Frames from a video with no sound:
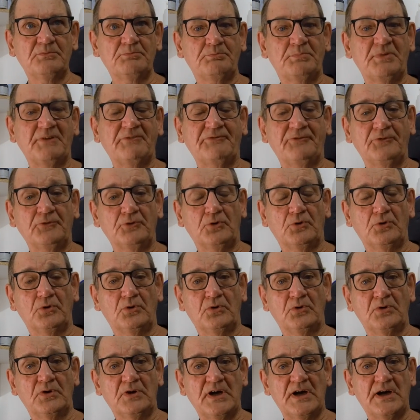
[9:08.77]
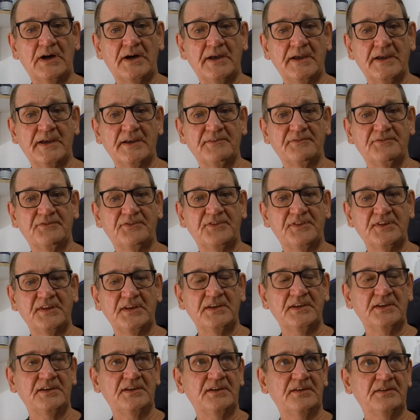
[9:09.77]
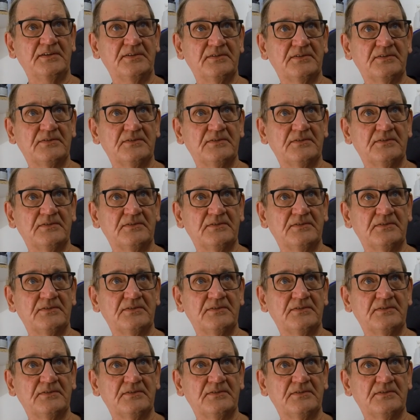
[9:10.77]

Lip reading: before I had the